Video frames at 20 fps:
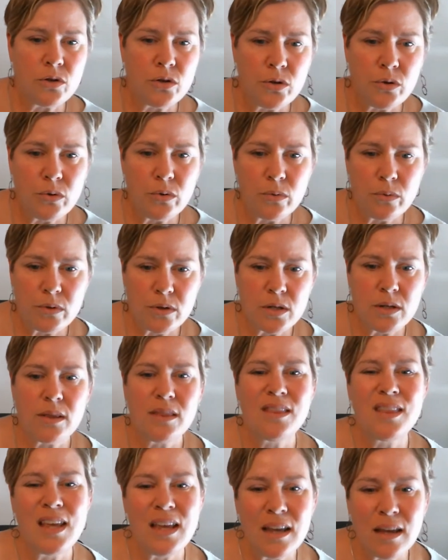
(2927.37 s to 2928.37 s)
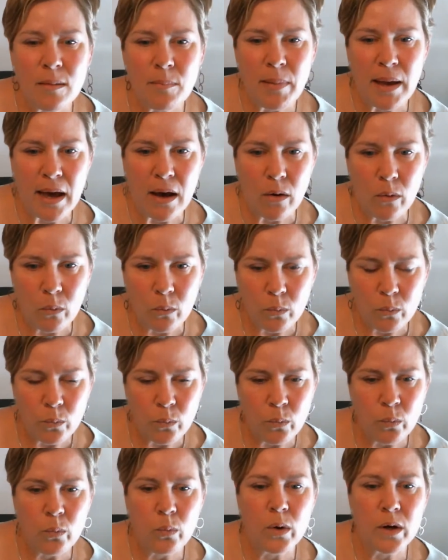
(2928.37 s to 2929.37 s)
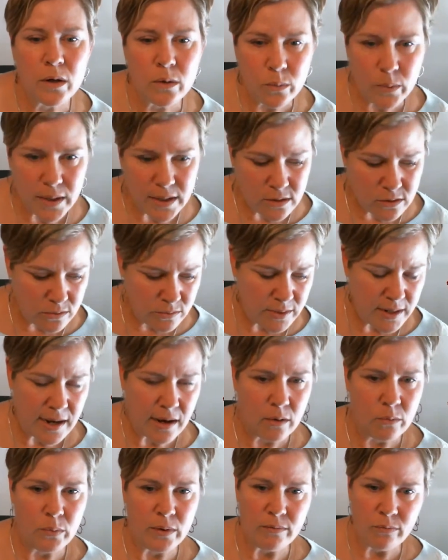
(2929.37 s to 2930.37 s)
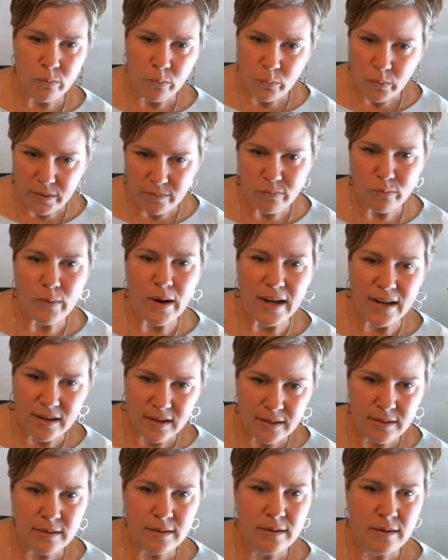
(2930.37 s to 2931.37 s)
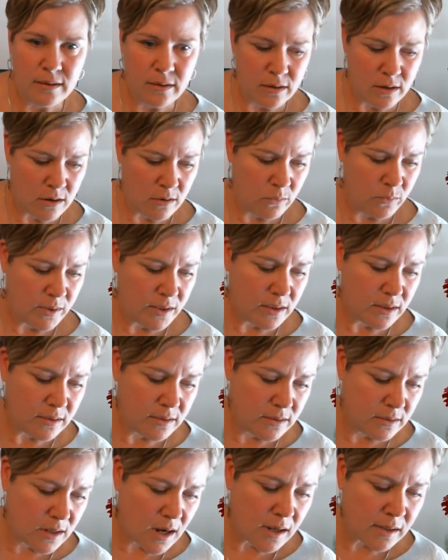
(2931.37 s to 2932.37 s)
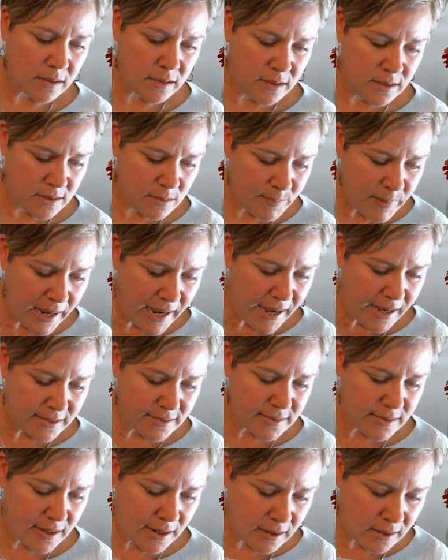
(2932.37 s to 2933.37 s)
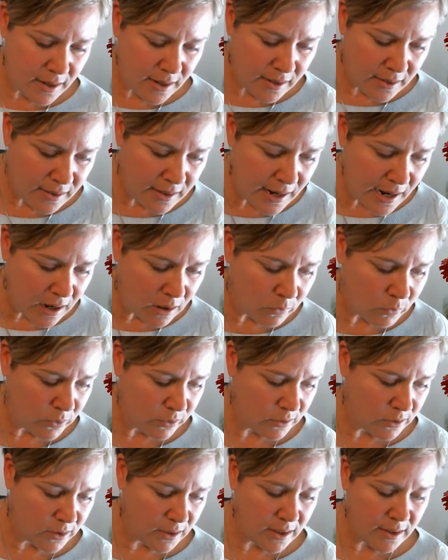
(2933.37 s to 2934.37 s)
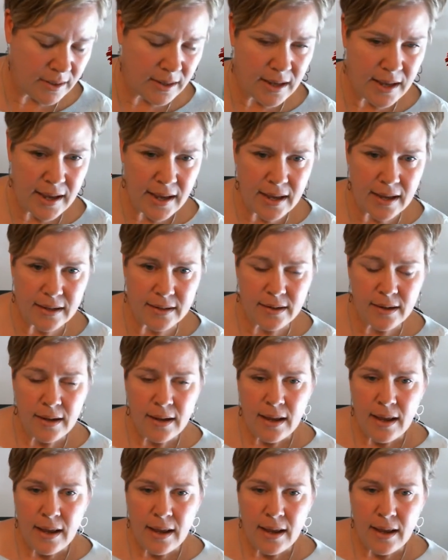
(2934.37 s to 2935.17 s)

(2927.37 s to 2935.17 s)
To think about, what do we do now? We've reckoned, with the Stalinist past, and now we're looking ahead.